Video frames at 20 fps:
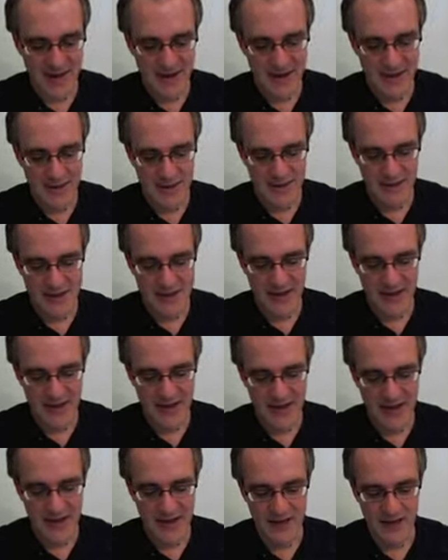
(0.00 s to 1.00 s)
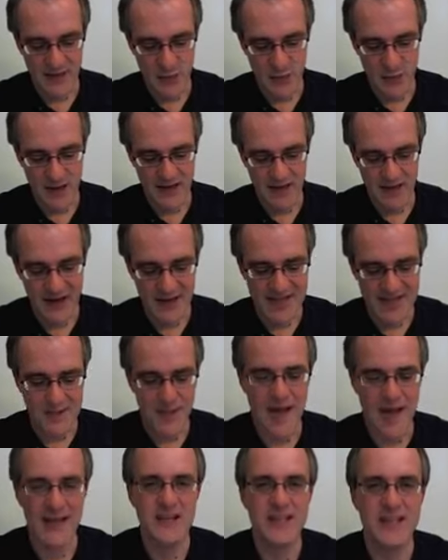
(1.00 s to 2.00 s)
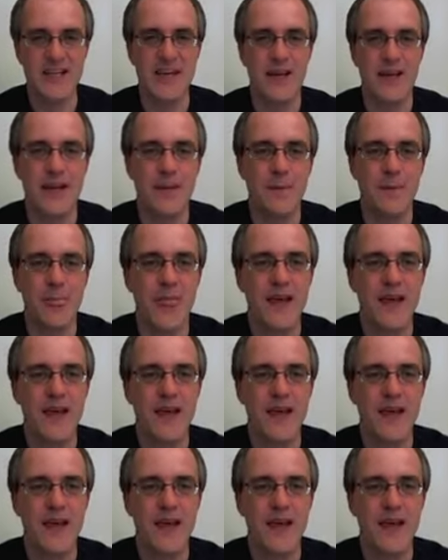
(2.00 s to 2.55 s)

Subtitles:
do selective query expansion.